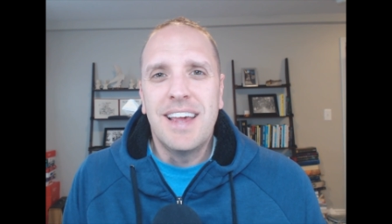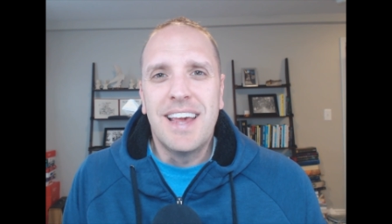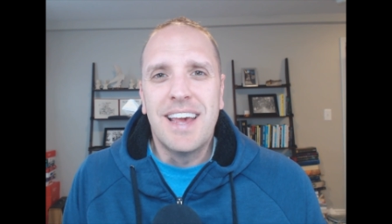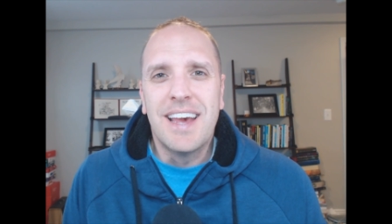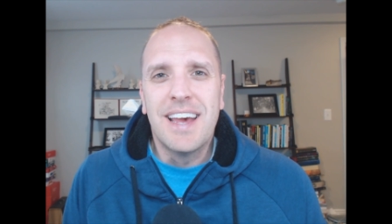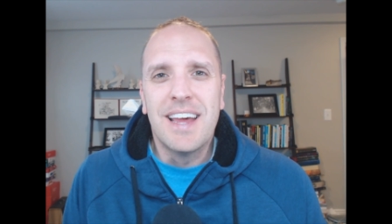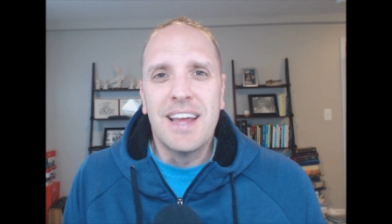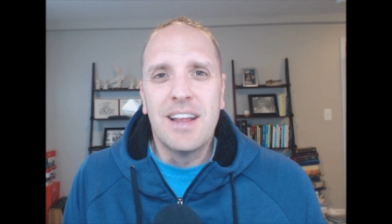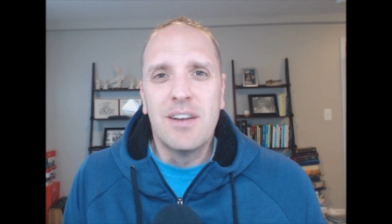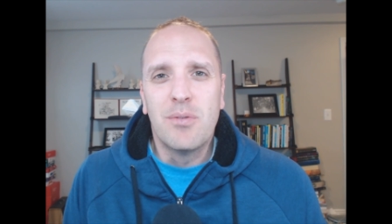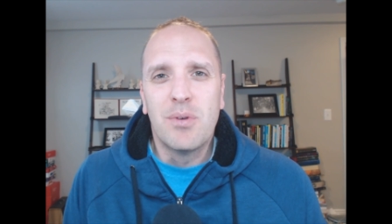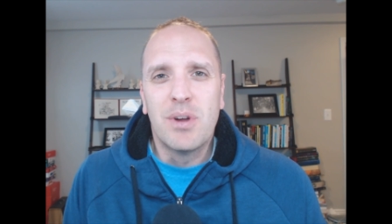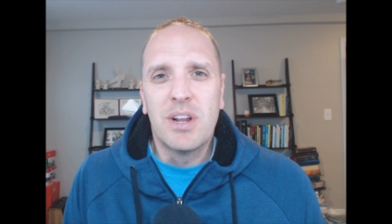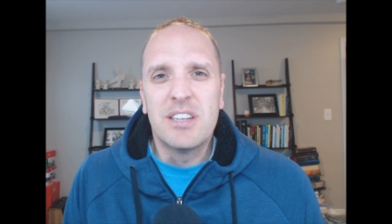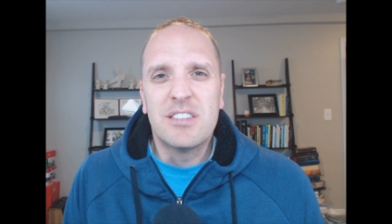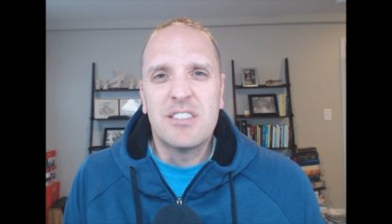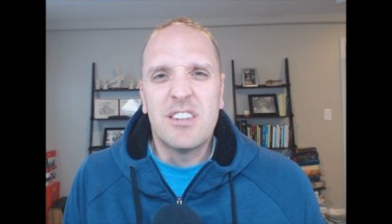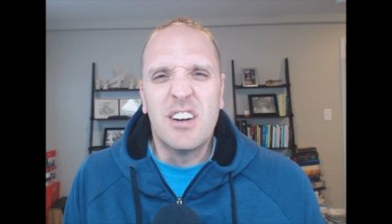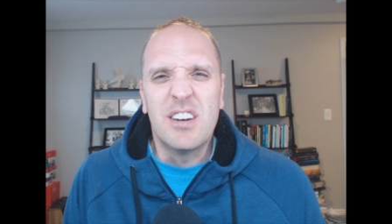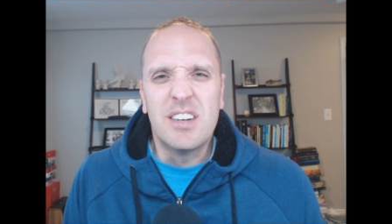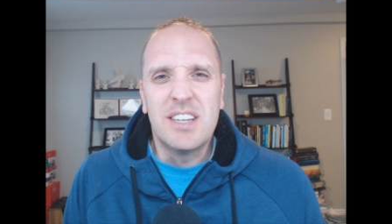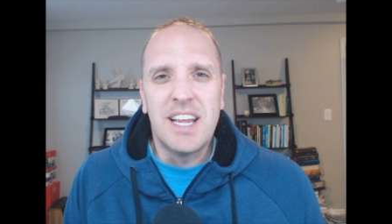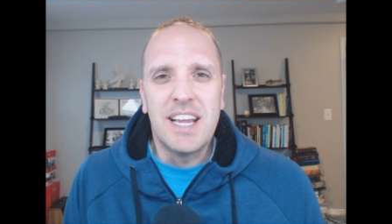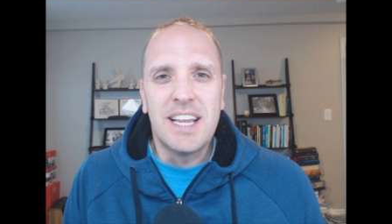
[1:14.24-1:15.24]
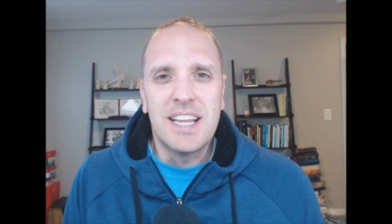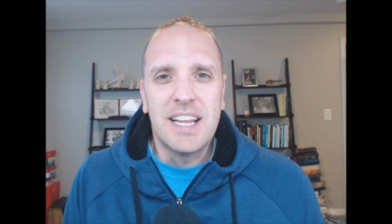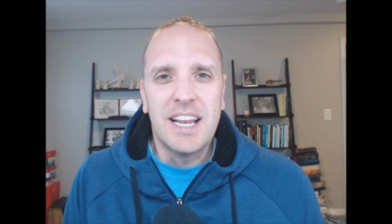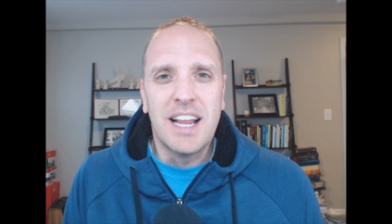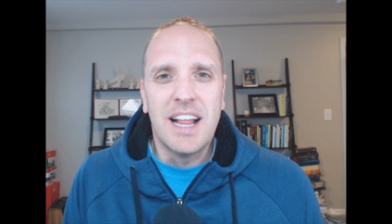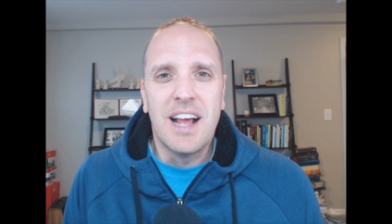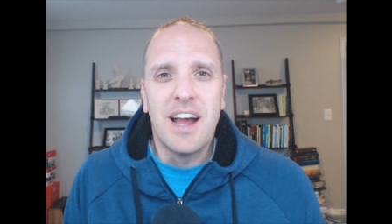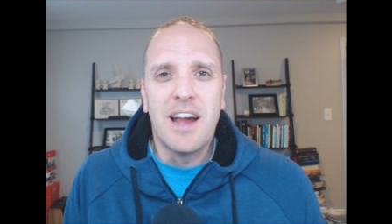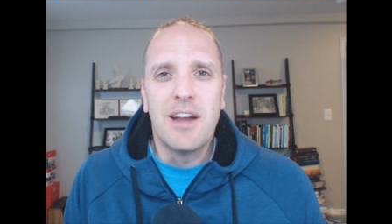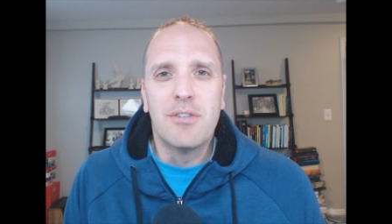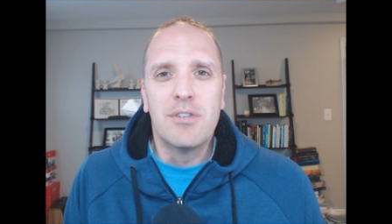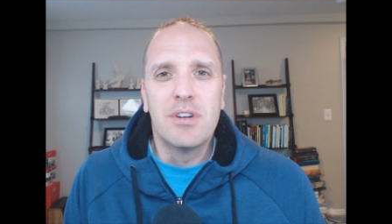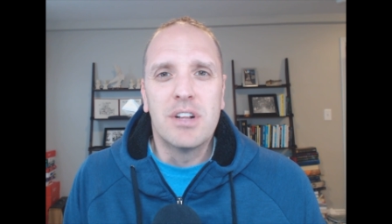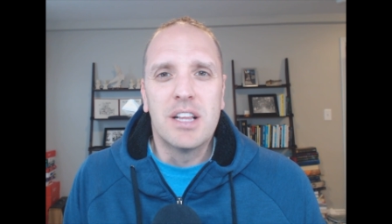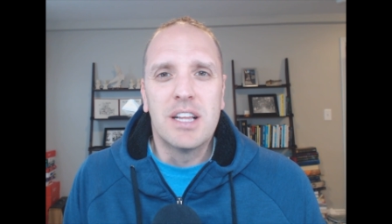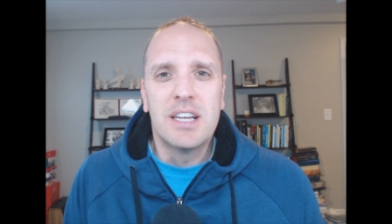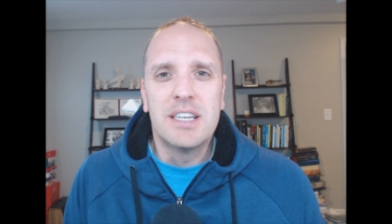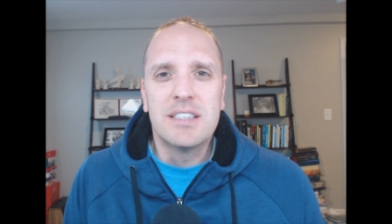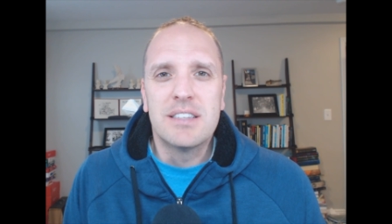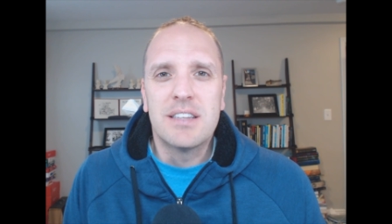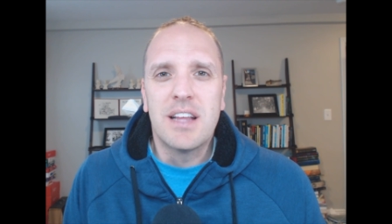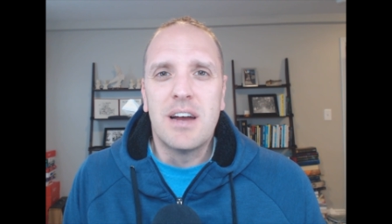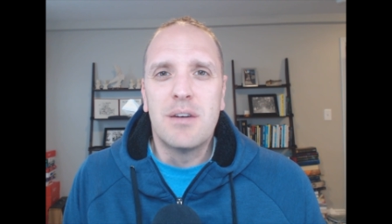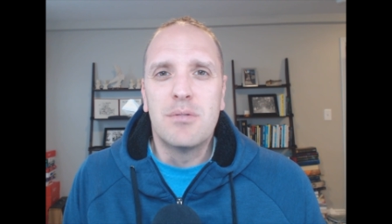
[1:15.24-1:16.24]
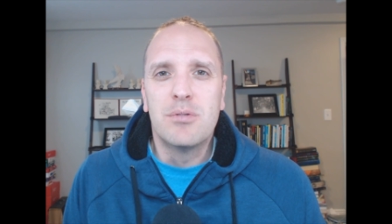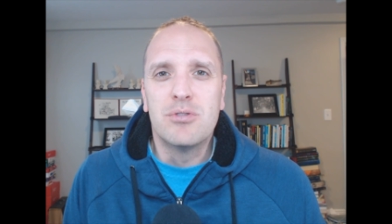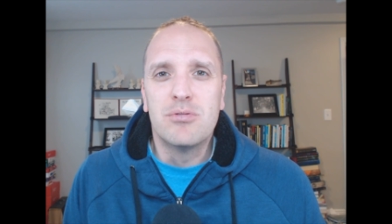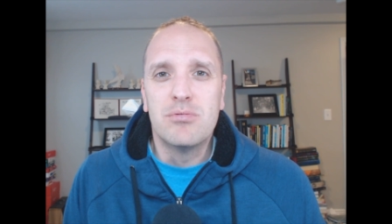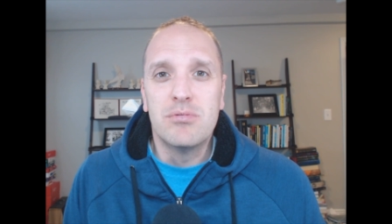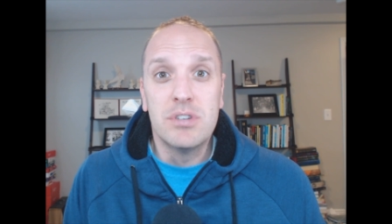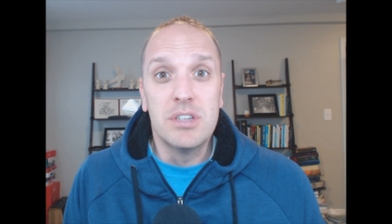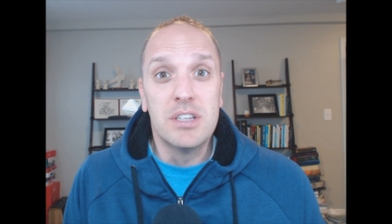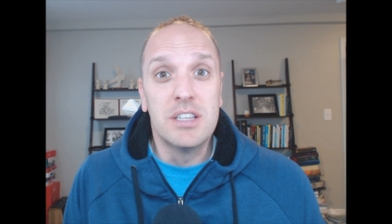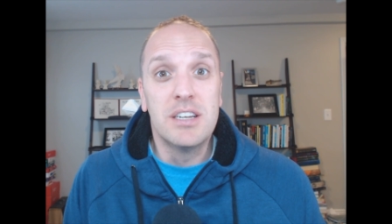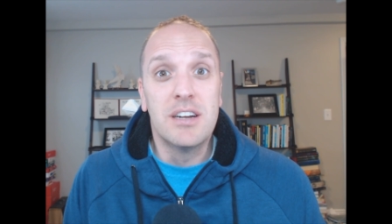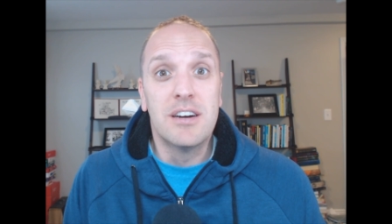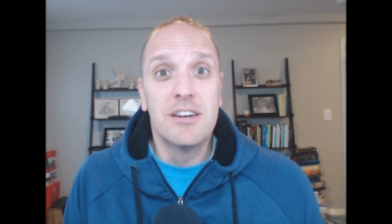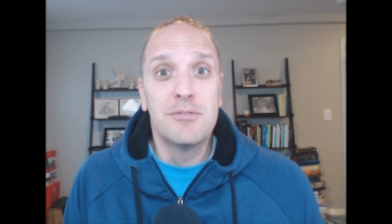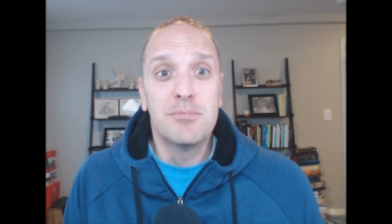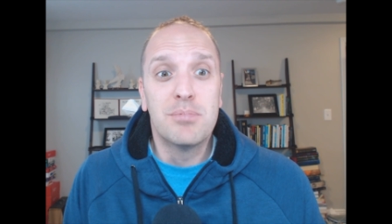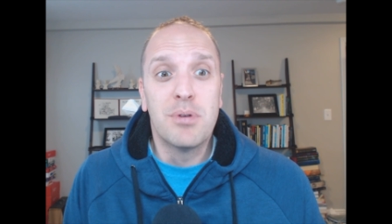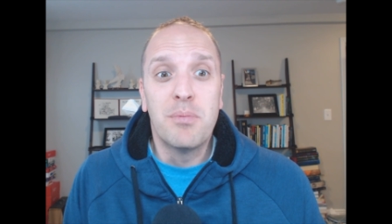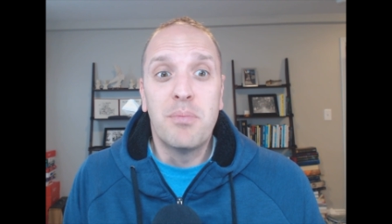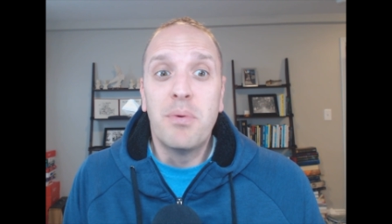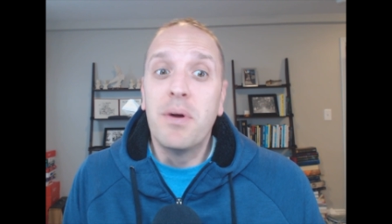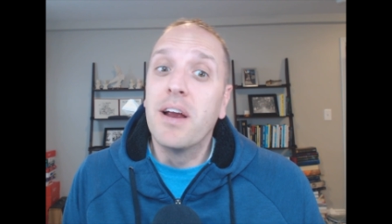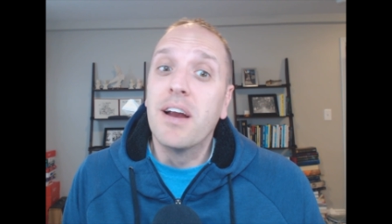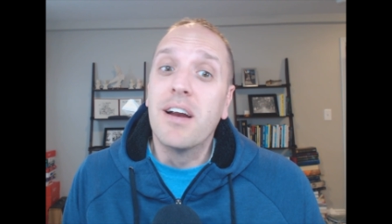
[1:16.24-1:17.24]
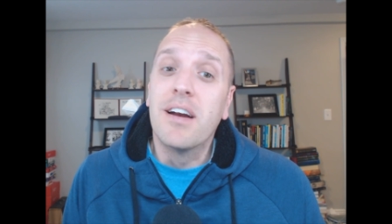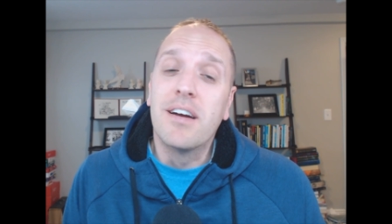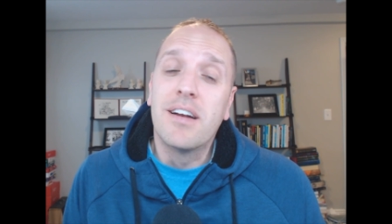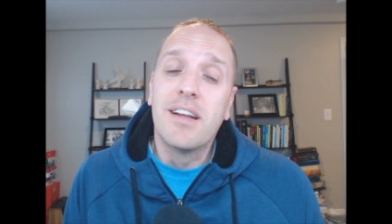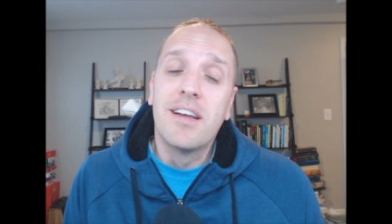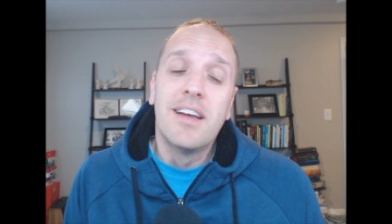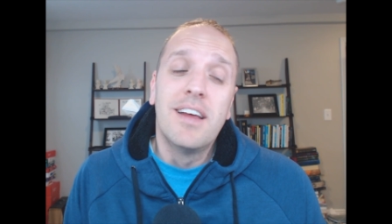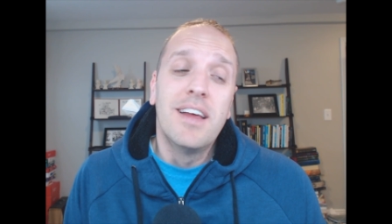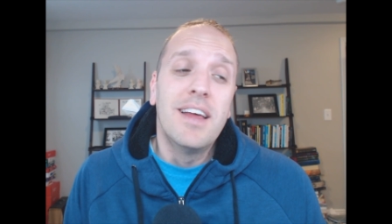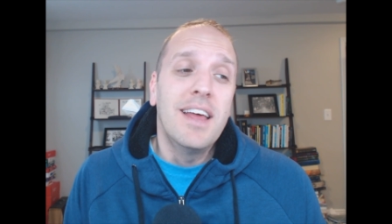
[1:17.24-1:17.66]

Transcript: and when I started taking it I realized I was really unprepared,